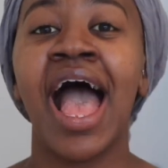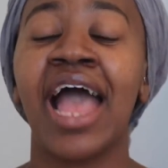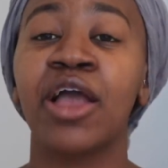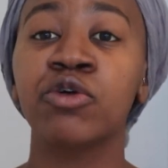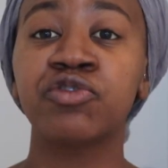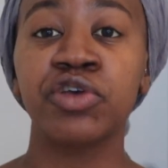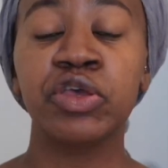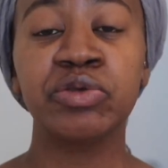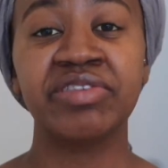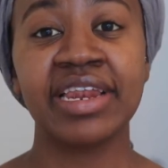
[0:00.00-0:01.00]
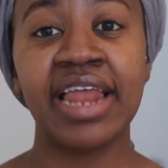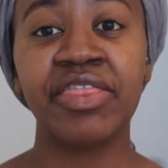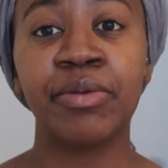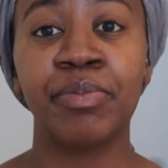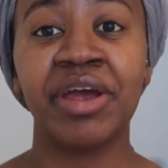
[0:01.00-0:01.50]
I also use
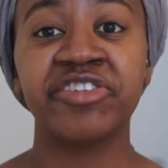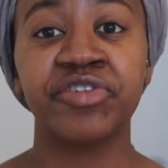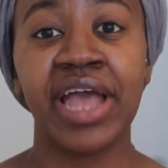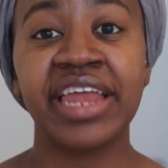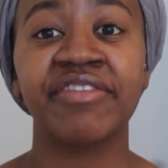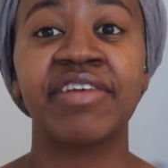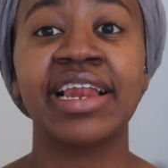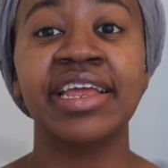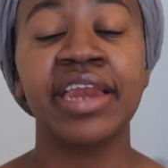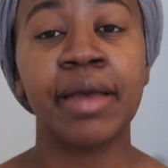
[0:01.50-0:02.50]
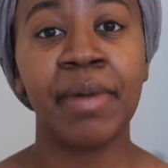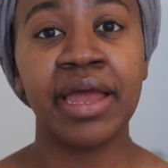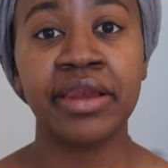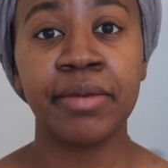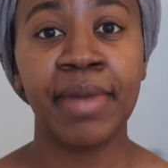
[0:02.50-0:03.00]
another brush to kind of clean up
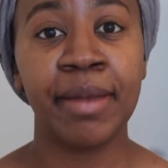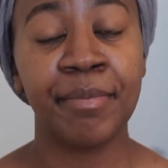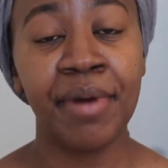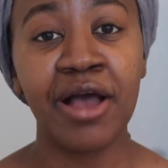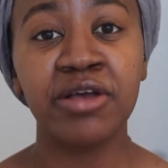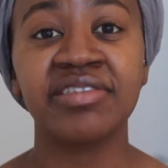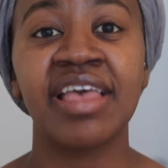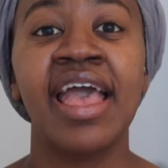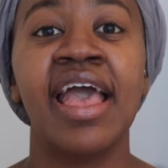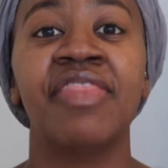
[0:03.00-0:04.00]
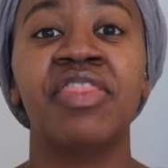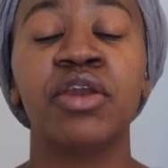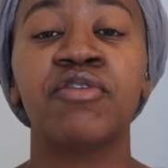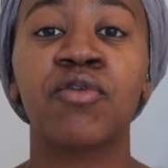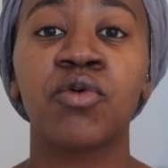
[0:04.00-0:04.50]
under my brows, and
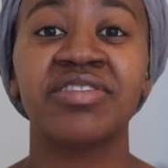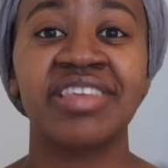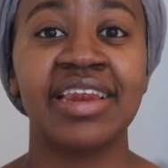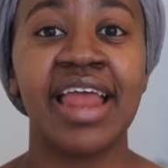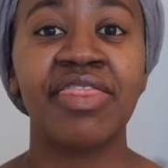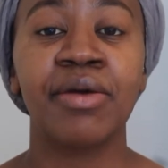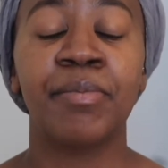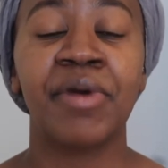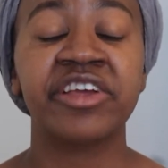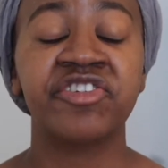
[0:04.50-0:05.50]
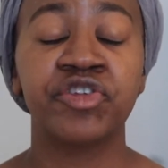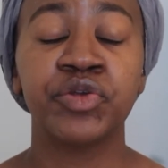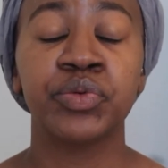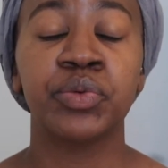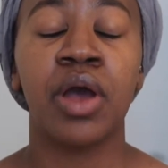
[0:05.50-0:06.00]
then of course another brush
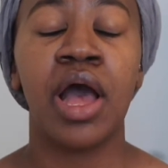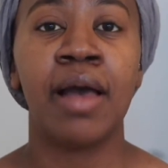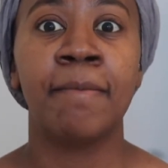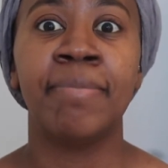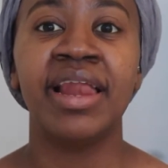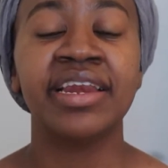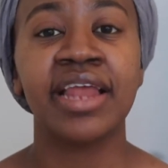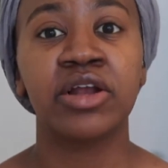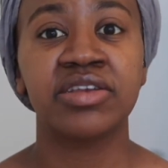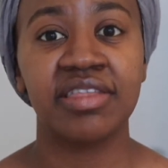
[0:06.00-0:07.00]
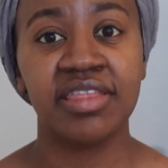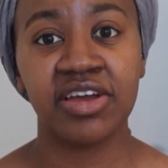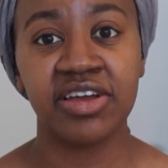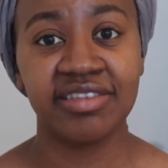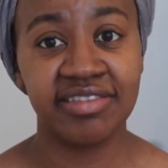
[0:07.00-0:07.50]
to blend out the
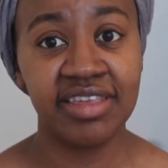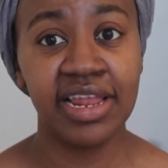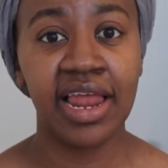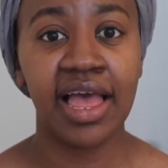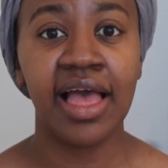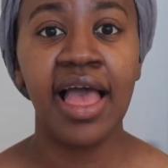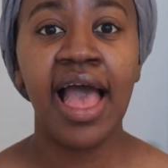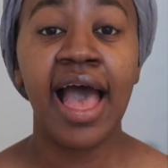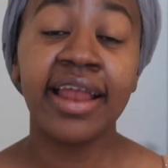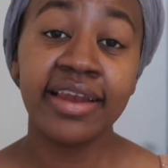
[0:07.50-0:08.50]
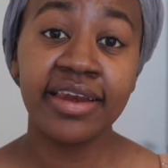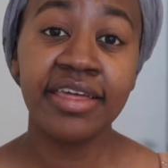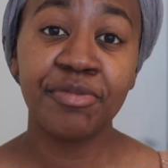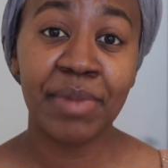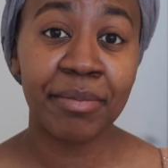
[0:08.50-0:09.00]
concealer
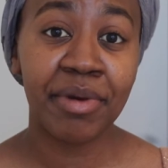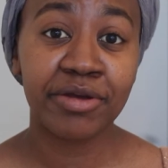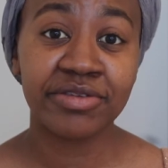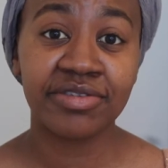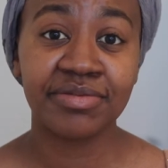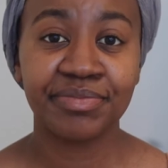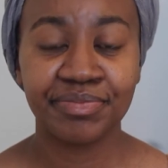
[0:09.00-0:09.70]
underneath my brows.